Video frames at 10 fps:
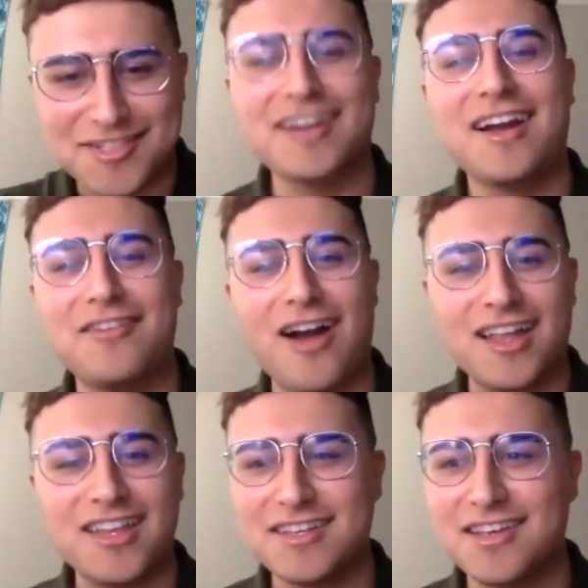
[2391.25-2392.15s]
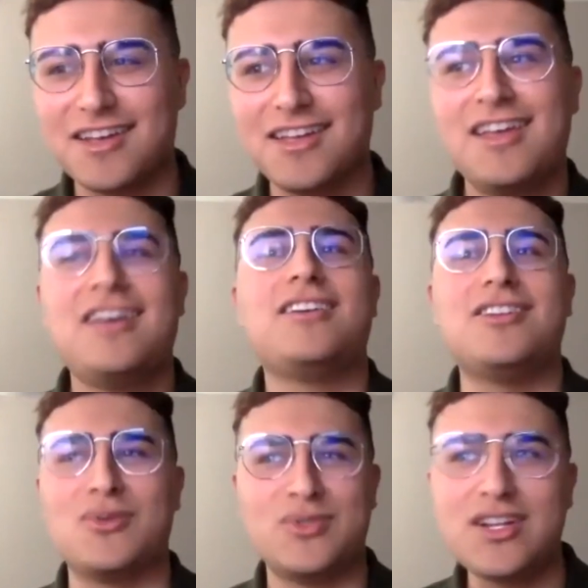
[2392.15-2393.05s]
Like I've gotten to,
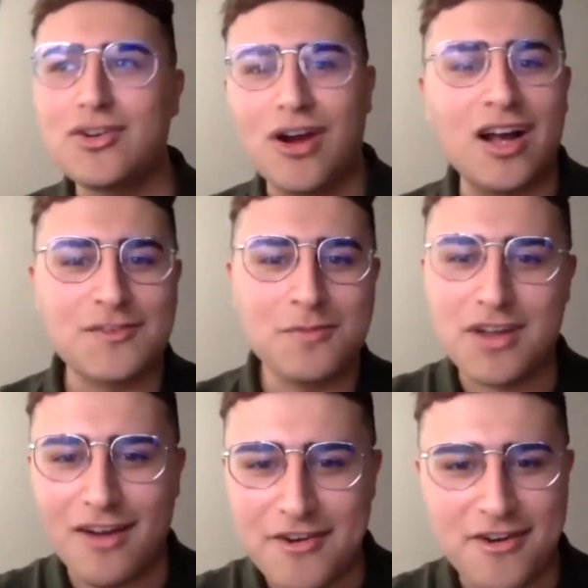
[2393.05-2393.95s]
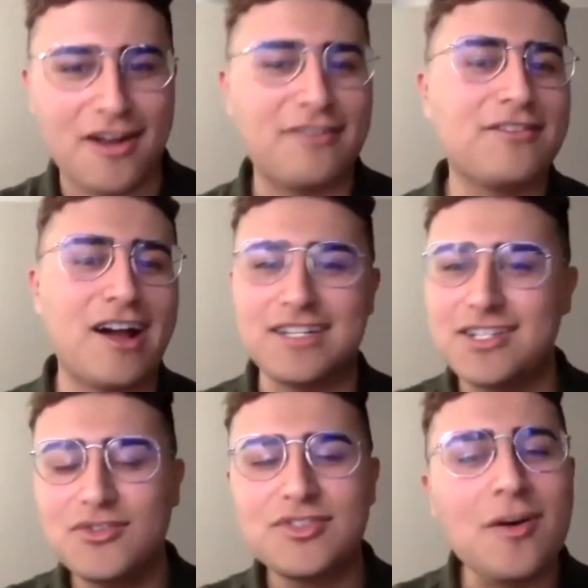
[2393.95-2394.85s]
sit across from the governor. I've gotten to
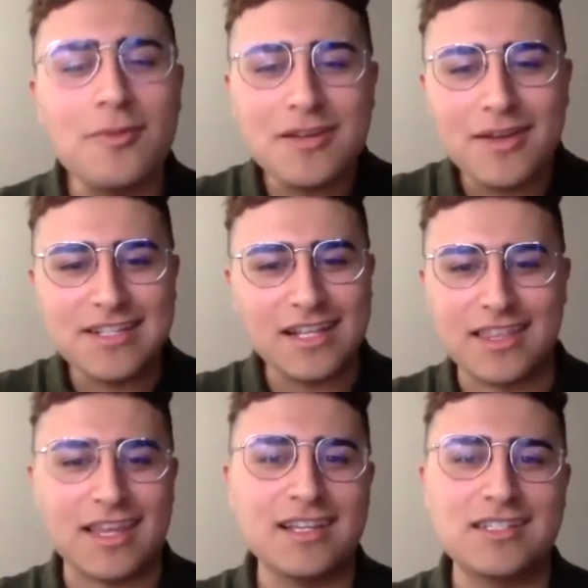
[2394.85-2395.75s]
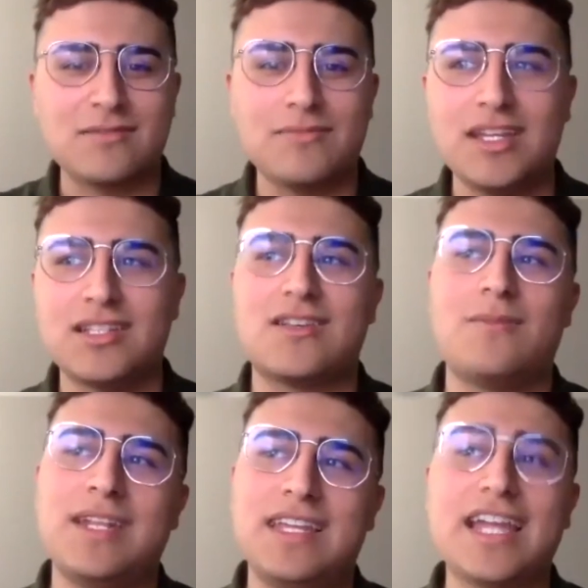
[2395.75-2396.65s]
do so many amazing things and meet so
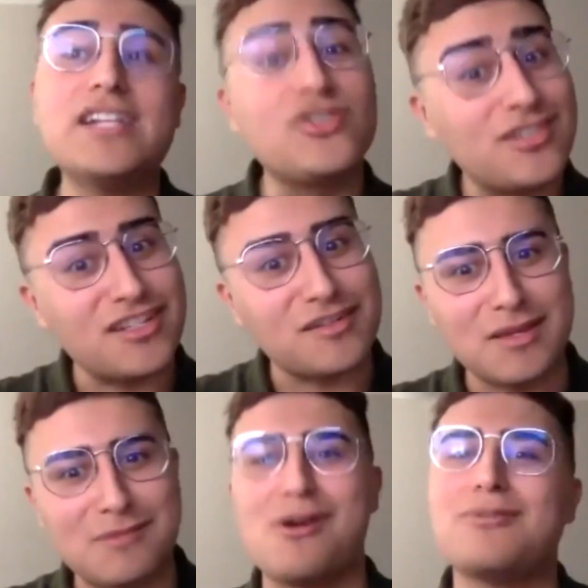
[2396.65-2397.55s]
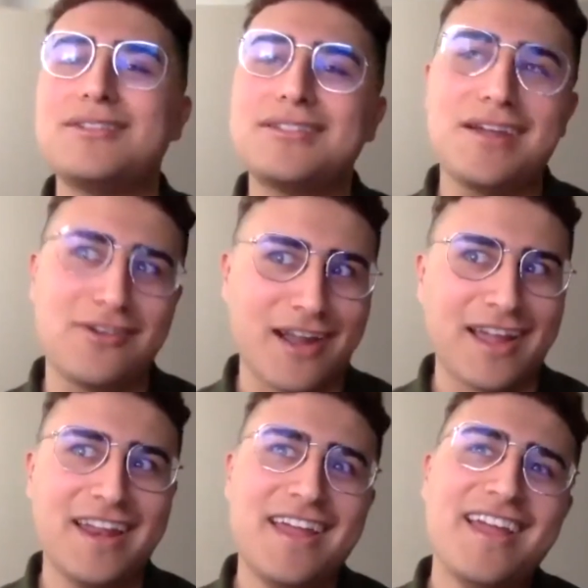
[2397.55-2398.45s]
many interesting people. I wouldn't say great.